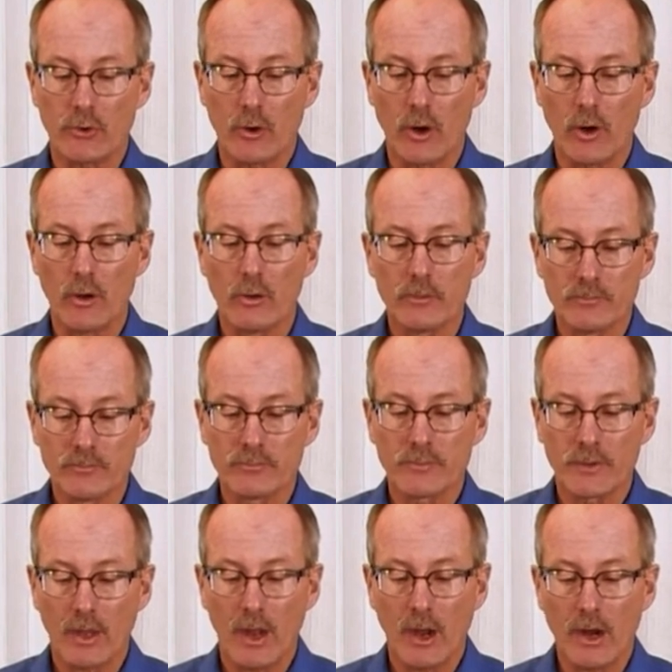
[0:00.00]
are all
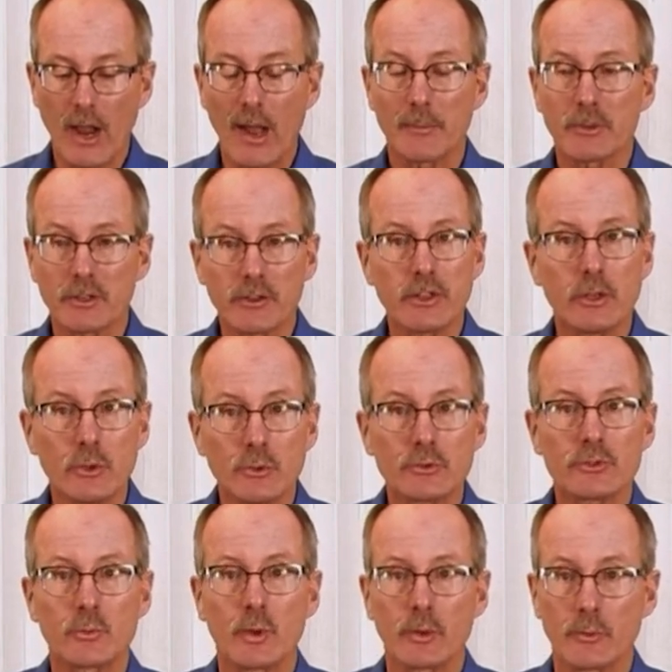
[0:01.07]
commonly
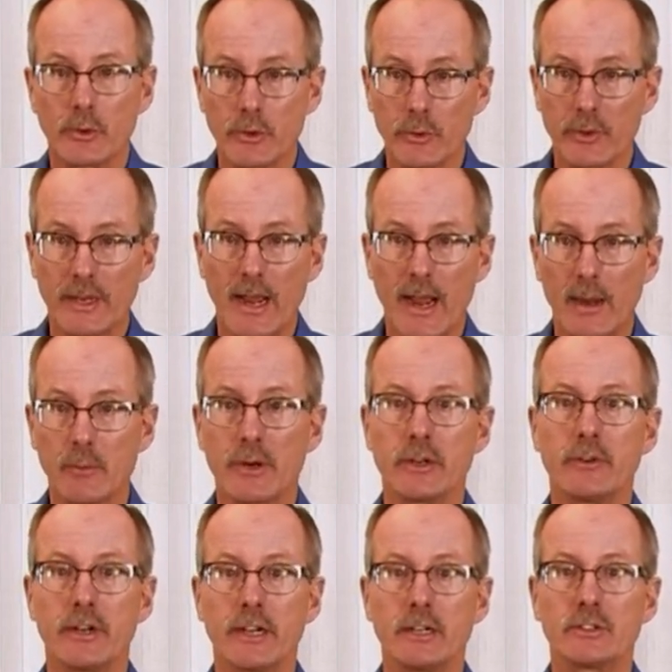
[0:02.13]
used when we're doing highway
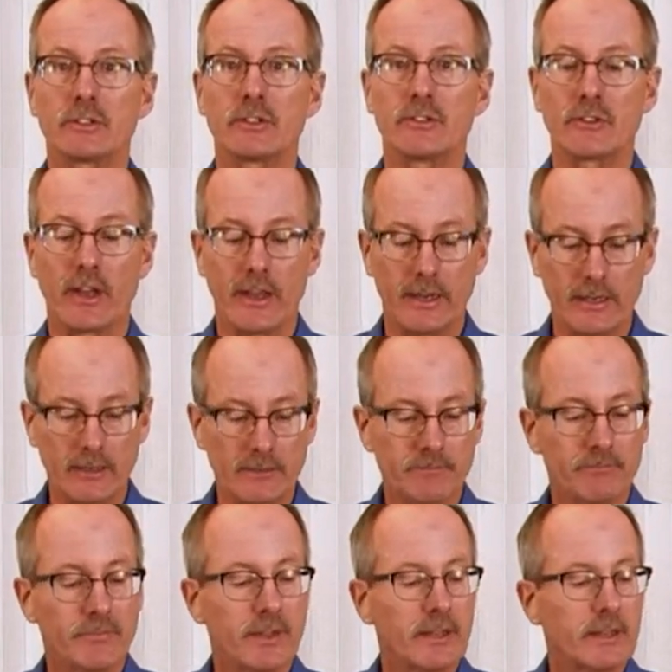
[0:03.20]
drainage design.
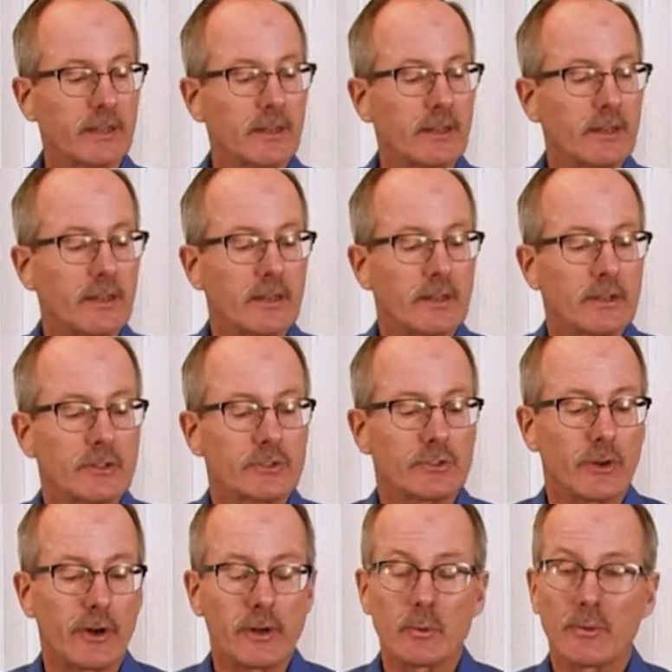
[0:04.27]

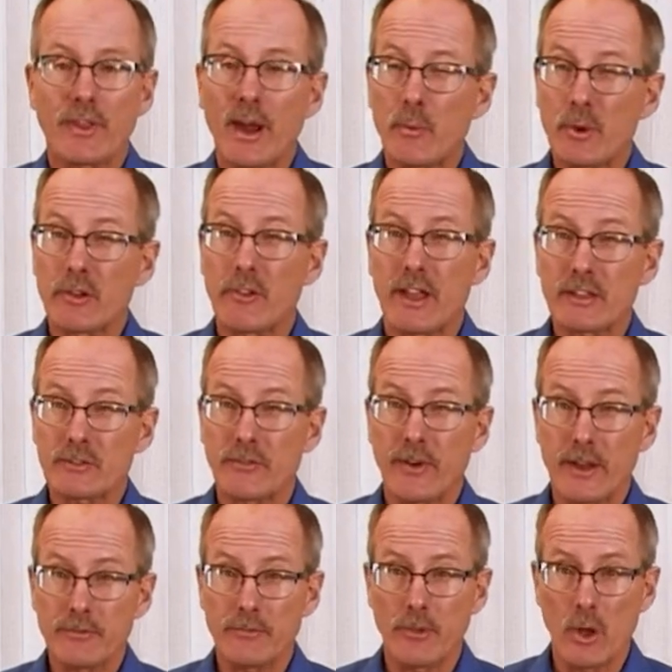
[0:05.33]
Starting with how we
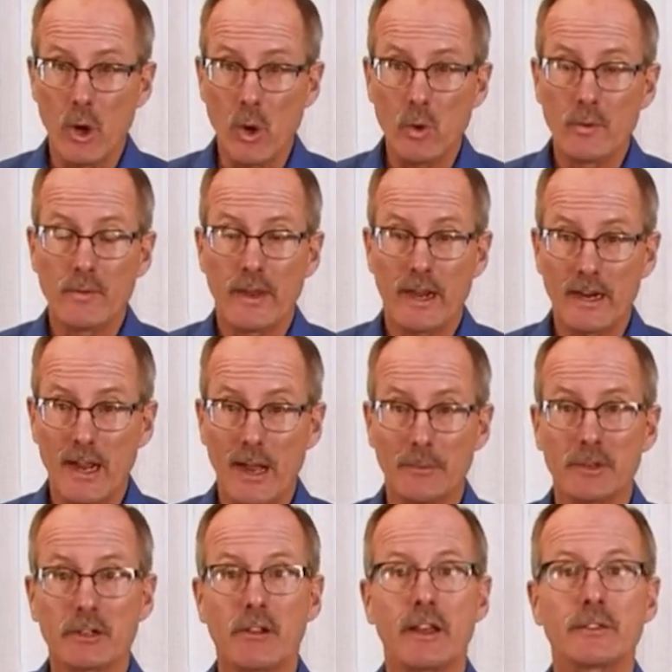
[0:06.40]
classify flow, a
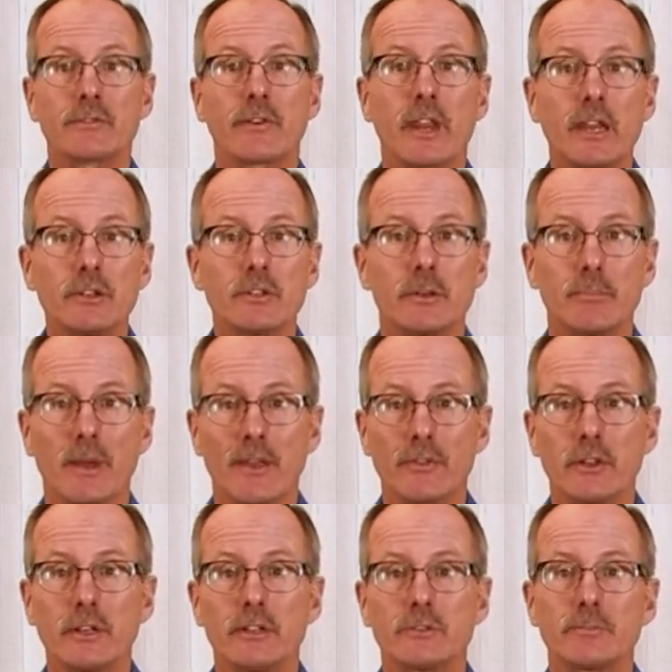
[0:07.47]
common classification
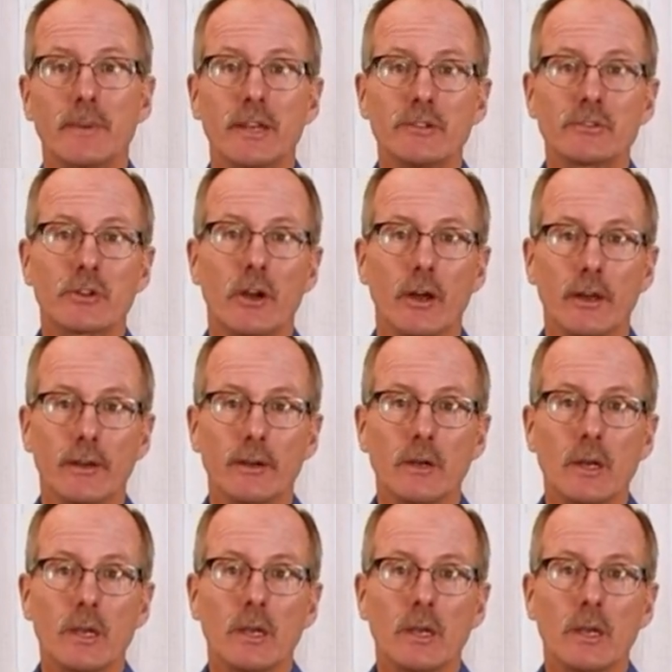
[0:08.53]
method is based on